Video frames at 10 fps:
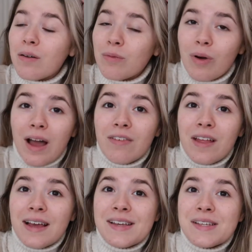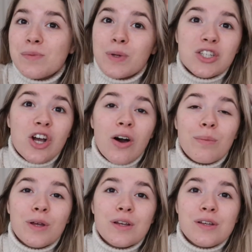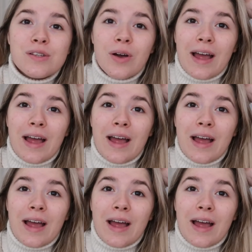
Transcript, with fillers: whatever that is pajamas or